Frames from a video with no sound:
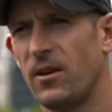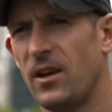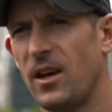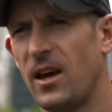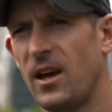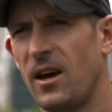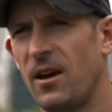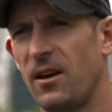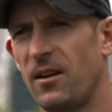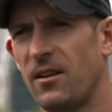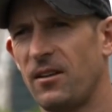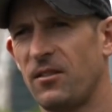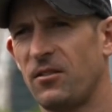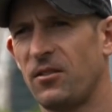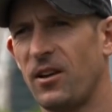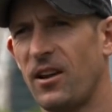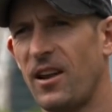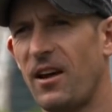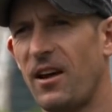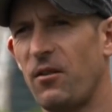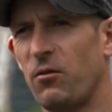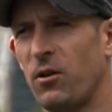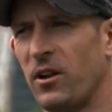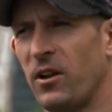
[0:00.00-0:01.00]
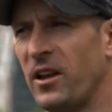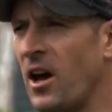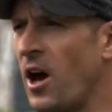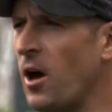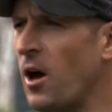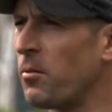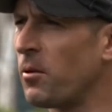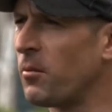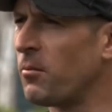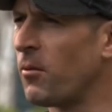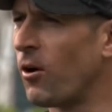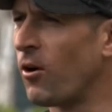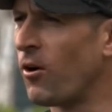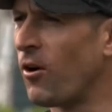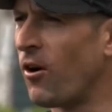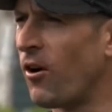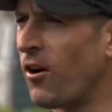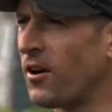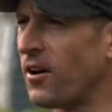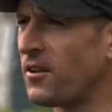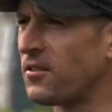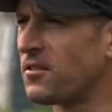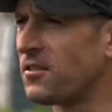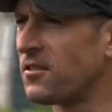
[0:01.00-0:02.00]
yeah, so that really opened my
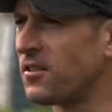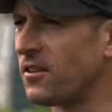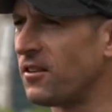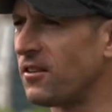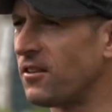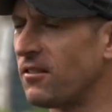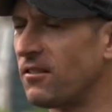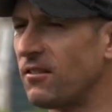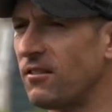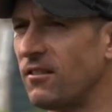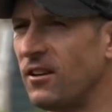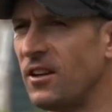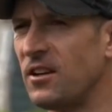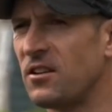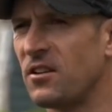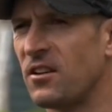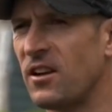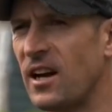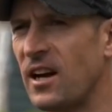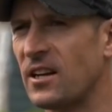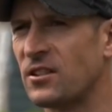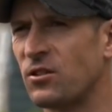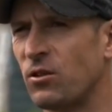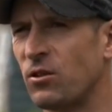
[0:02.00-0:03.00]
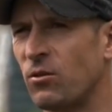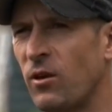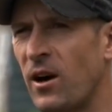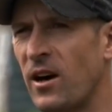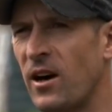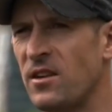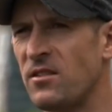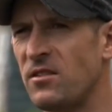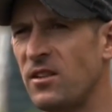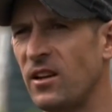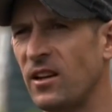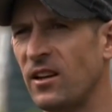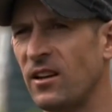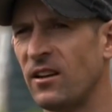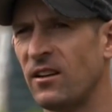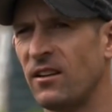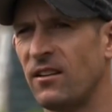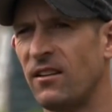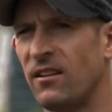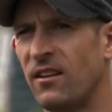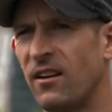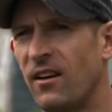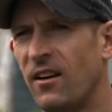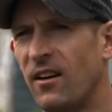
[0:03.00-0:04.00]
eyes to international racing,
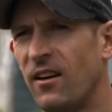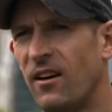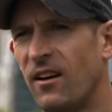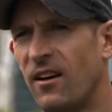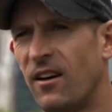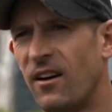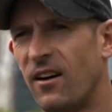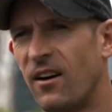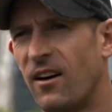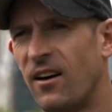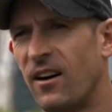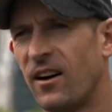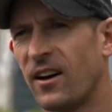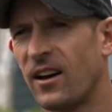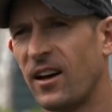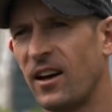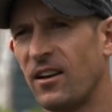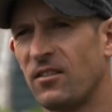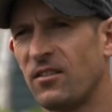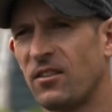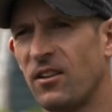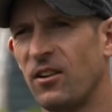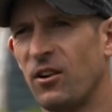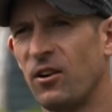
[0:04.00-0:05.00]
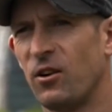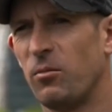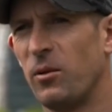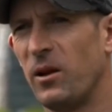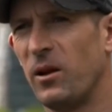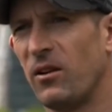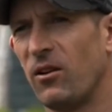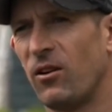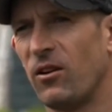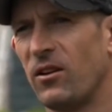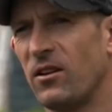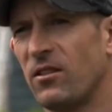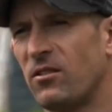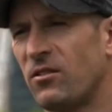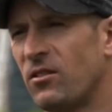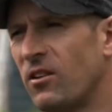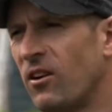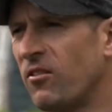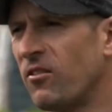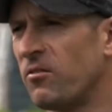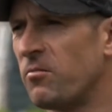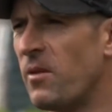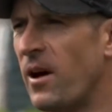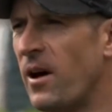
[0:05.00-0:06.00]
and I guess a little bit like
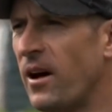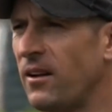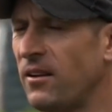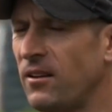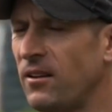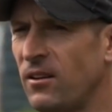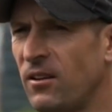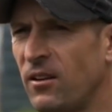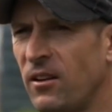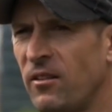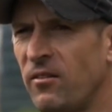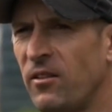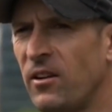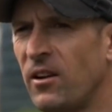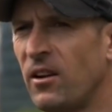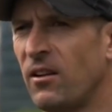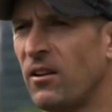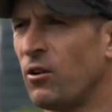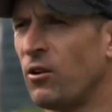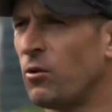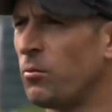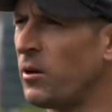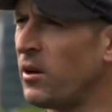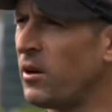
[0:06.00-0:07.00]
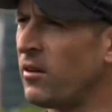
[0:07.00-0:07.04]
yourself, Matt, you live in a little